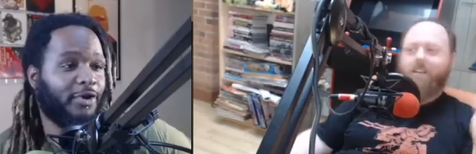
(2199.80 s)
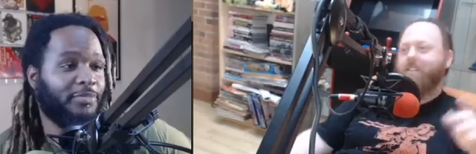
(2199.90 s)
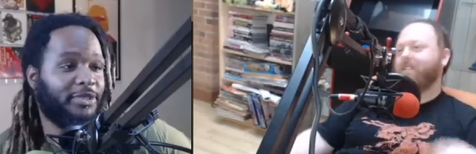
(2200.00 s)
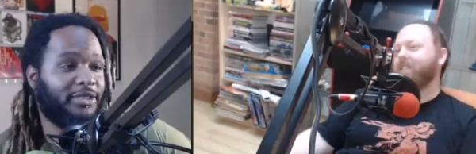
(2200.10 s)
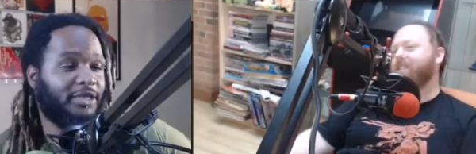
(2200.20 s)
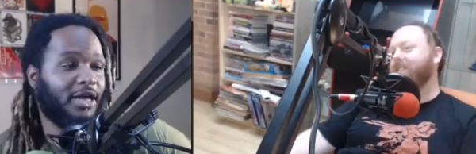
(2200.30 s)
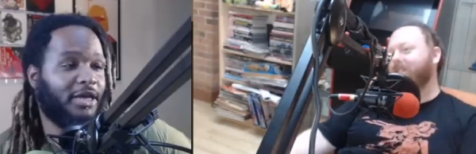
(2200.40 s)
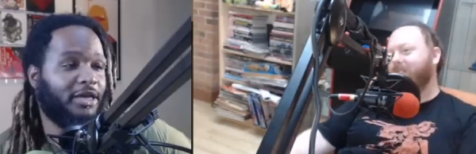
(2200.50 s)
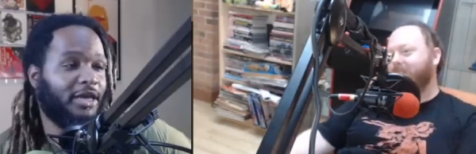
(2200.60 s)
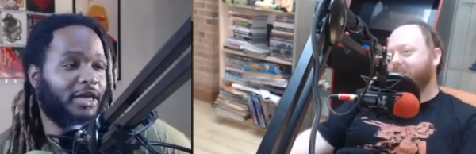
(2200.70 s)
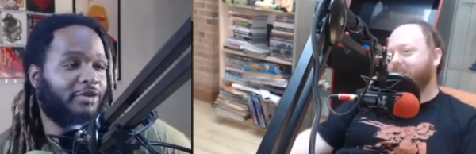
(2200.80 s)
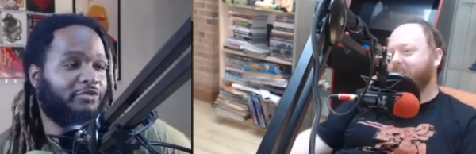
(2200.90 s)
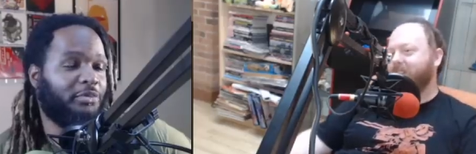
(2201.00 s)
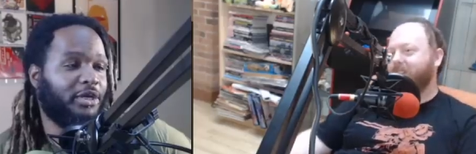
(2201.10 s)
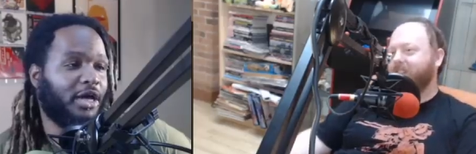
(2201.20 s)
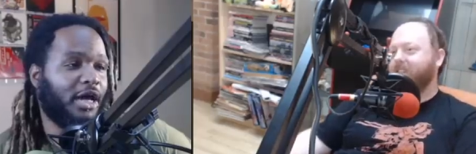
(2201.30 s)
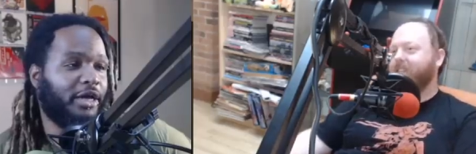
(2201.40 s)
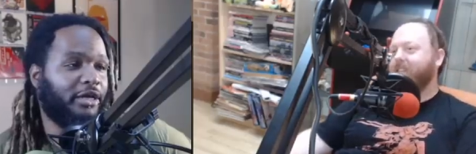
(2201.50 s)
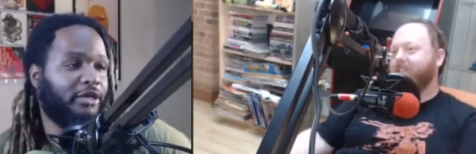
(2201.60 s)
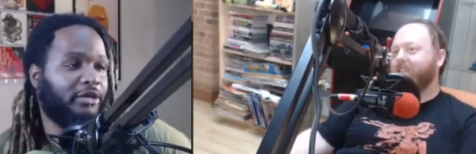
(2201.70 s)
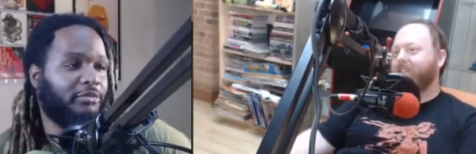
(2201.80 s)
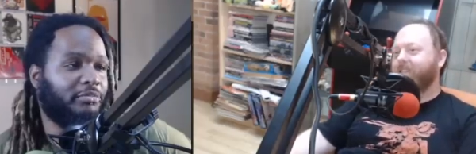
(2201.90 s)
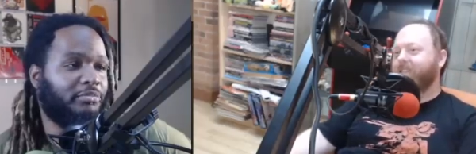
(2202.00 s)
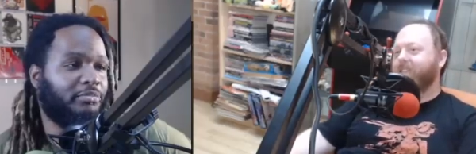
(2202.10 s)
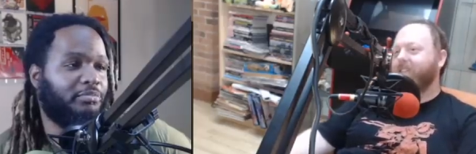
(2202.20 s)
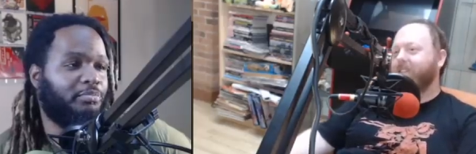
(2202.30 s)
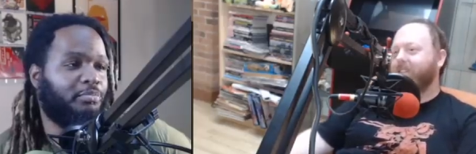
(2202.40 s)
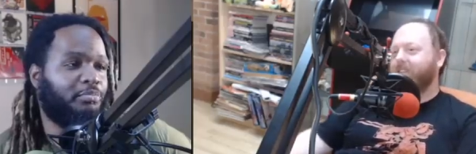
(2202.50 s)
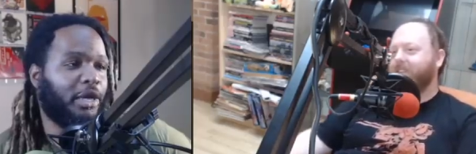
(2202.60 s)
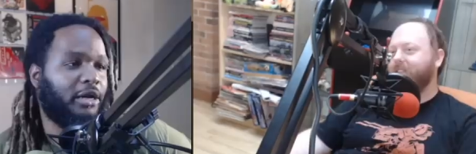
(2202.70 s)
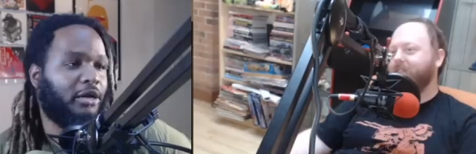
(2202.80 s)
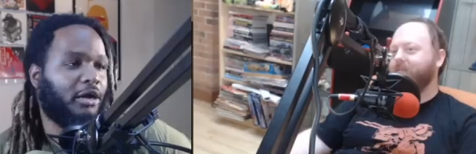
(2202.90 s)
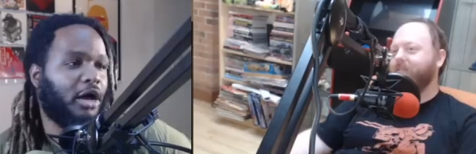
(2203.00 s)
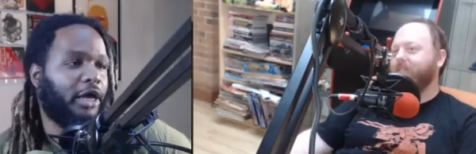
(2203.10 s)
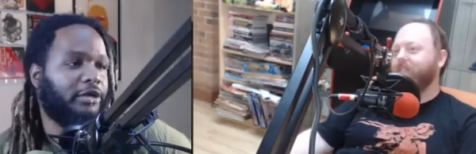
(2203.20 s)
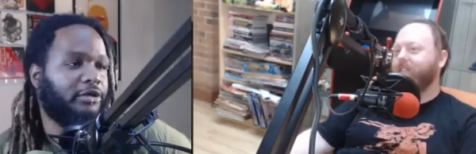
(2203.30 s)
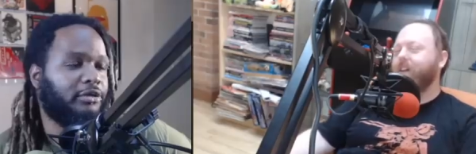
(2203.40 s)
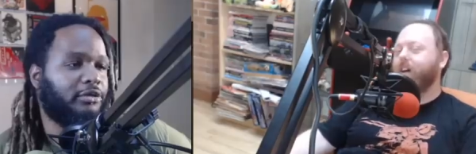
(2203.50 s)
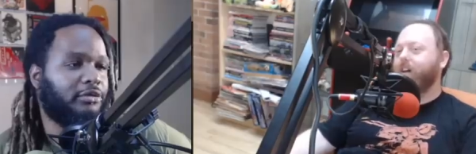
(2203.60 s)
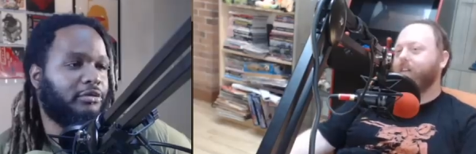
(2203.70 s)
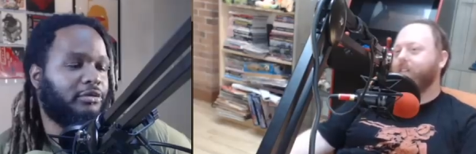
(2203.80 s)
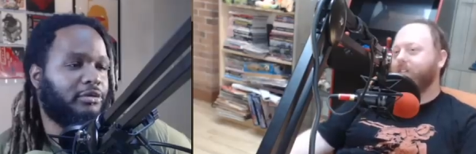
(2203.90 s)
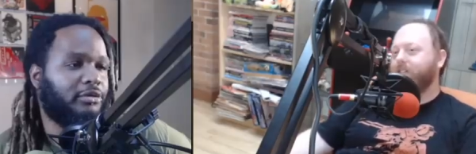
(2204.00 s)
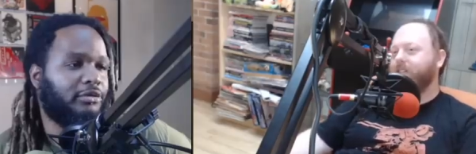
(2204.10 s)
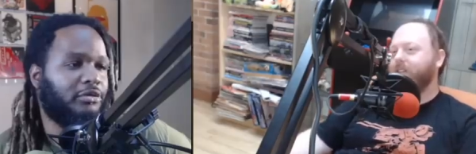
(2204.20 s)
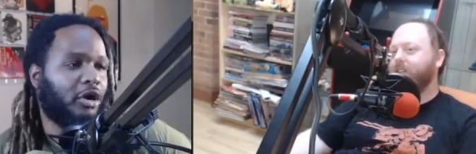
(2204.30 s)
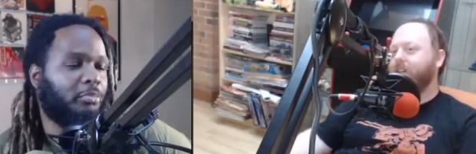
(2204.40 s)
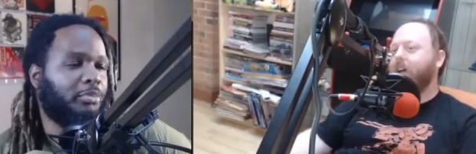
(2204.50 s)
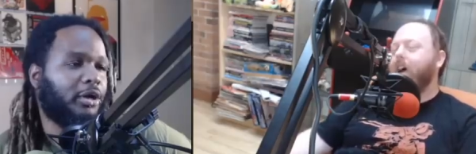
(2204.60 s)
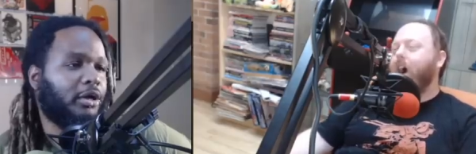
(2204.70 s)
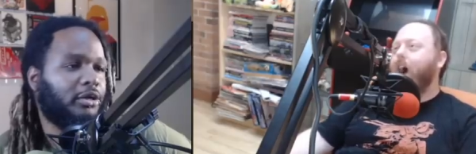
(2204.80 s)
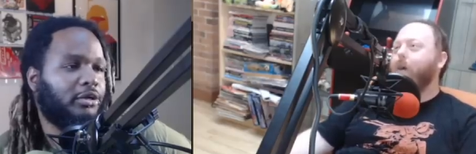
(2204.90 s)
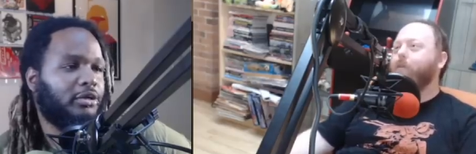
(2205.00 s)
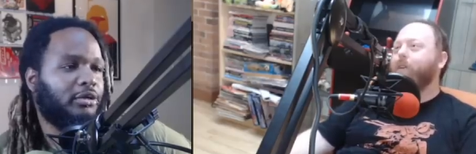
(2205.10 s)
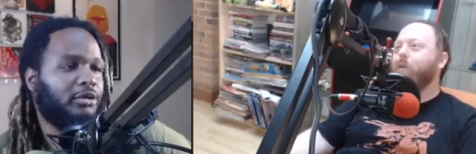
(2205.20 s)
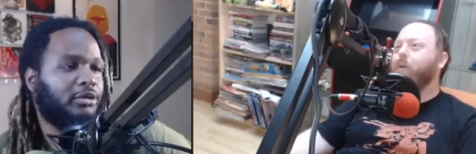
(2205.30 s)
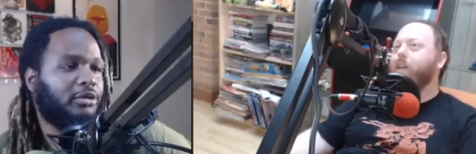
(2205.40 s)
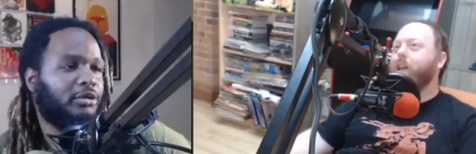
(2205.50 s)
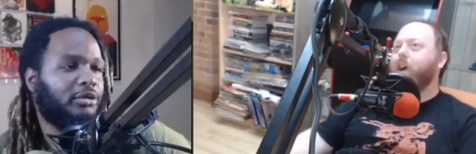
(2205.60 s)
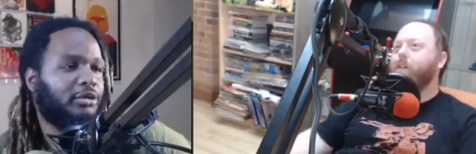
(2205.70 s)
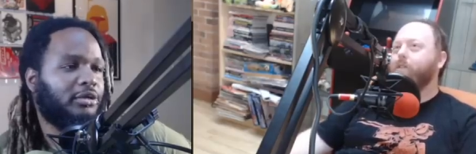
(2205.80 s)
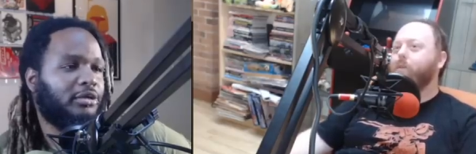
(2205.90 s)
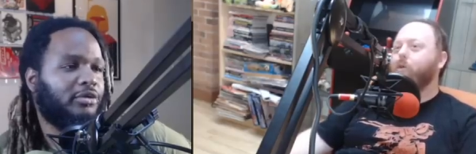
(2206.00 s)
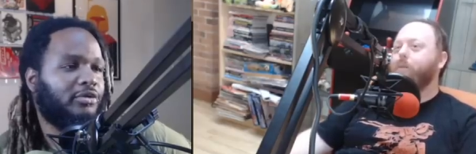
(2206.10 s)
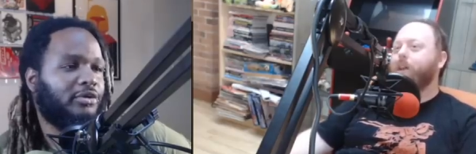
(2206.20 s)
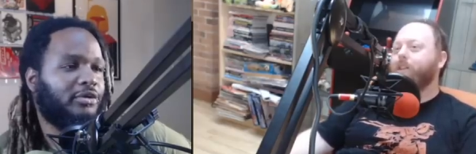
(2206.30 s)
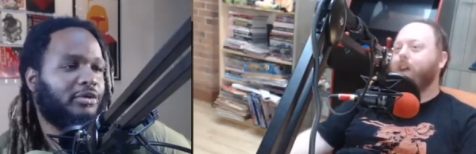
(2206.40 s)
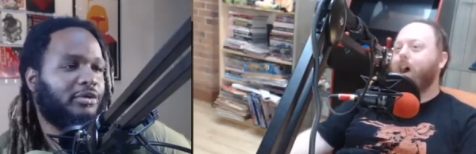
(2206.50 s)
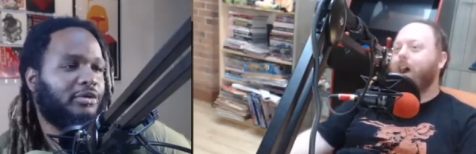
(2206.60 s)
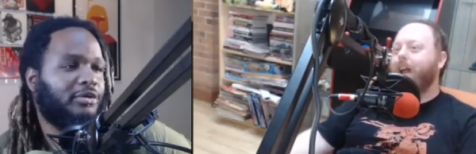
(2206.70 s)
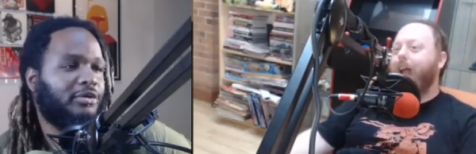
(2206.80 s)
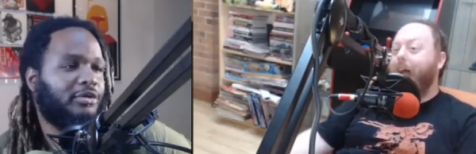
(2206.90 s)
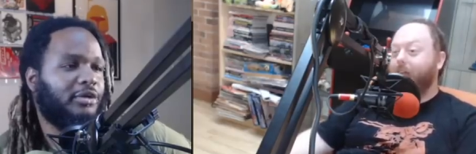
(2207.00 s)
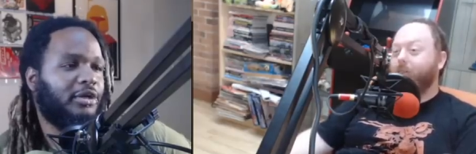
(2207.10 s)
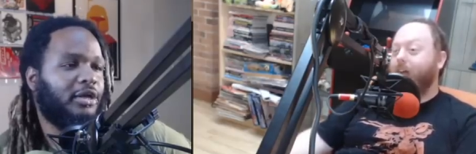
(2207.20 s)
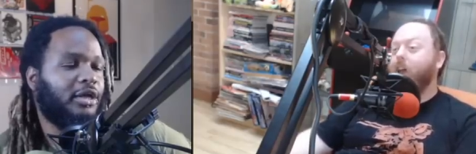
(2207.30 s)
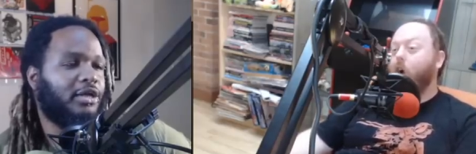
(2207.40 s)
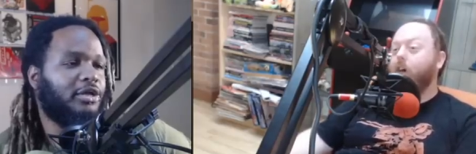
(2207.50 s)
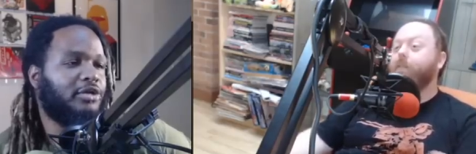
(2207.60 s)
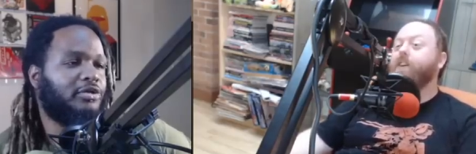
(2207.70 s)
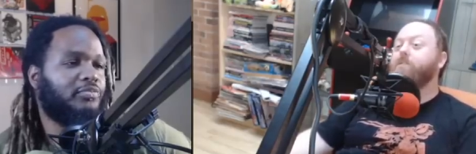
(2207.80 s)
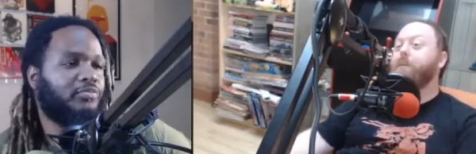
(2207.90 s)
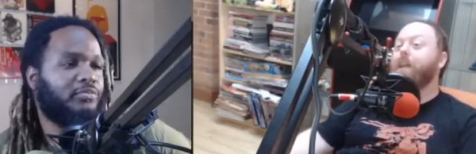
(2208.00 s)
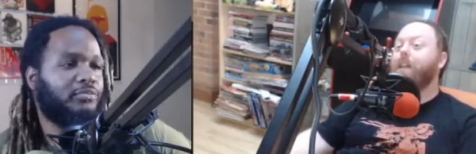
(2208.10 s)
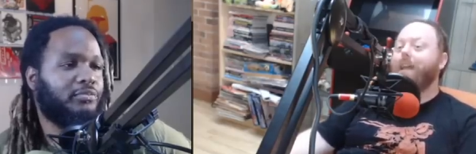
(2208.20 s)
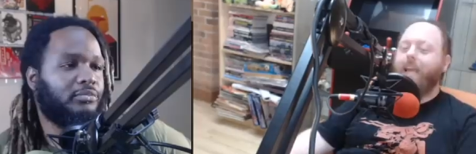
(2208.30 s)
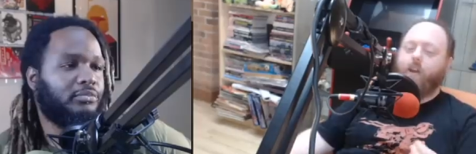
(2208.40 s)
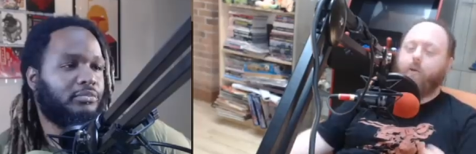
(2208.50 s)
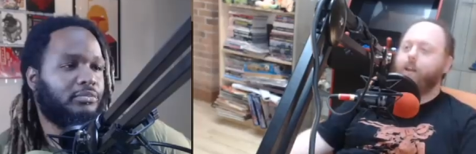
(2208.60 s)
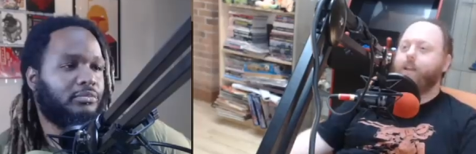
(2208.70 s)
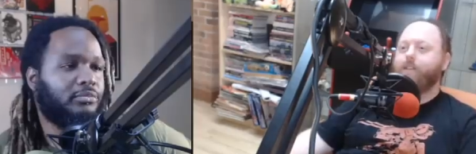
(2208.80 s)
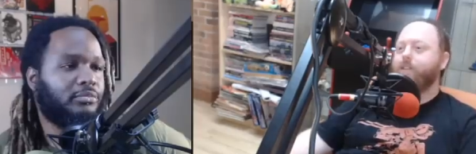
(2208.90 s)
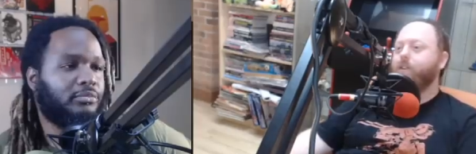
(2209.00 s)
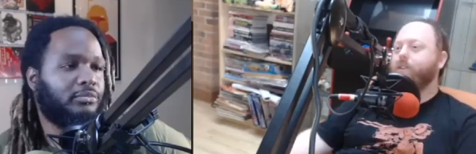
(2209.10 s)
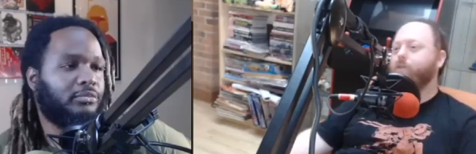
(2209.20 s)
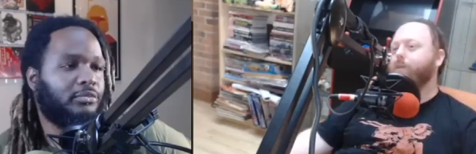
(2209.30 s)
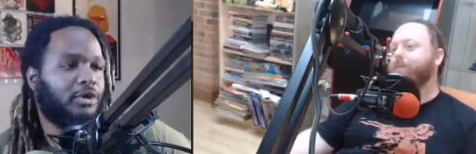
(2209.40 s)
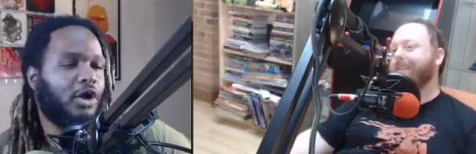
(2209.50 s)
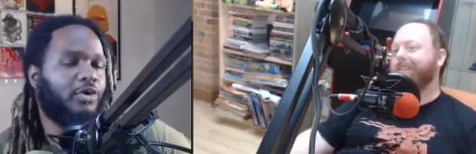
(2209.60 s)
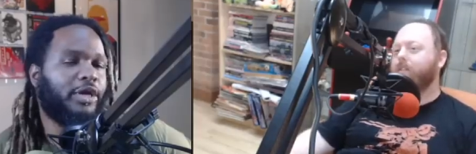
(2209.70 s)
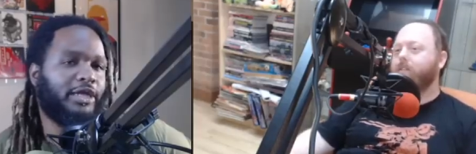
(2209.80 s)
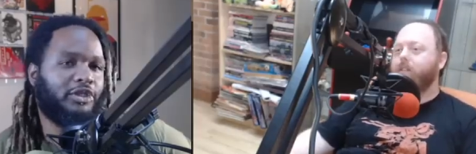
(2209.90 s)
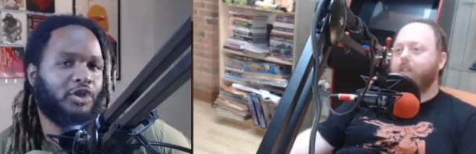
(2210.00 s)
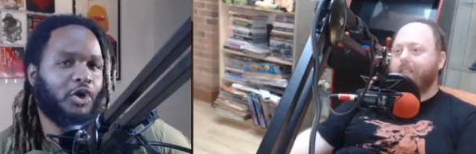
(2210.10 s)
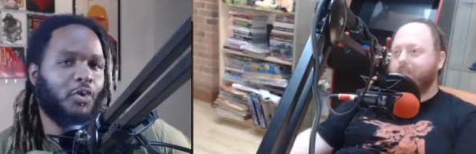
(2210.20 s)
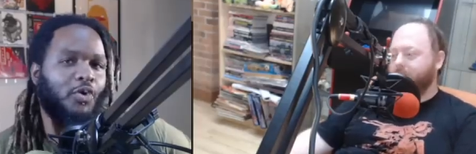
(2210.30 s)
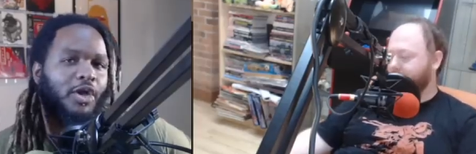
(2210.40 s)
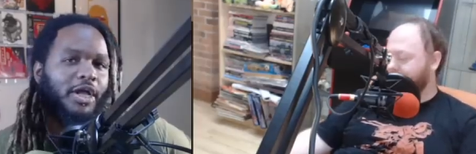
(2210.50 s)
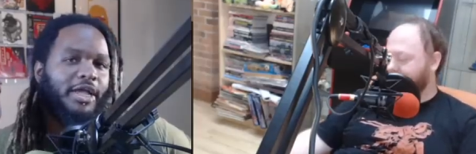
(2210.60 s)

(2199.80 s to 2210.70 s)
Speaker 1: yeah. from the C I A, F B I, Pentagon. Yeah. DARPA.
Speaker 2: I would feel really comfortable being the guy at that office being like, yeah, nobody needs to know this one. Okay,
Speaker 1: so